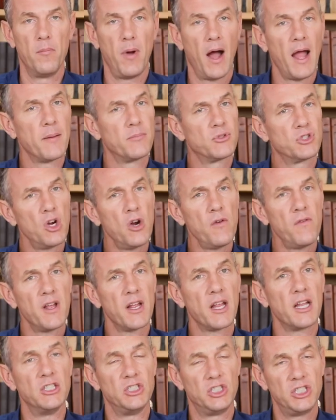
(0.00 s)
By
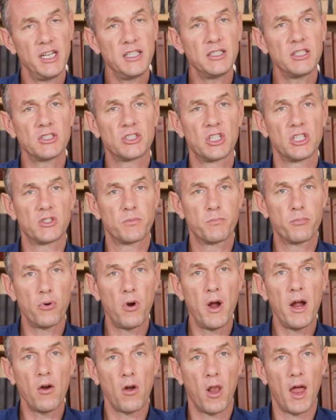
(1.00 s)
observing Jesus'
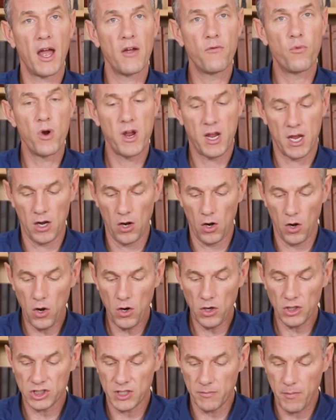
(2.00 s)
prayer life, we can
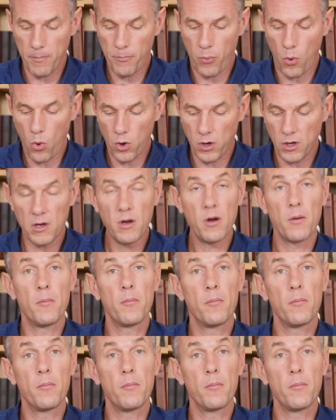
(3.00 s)
learn some important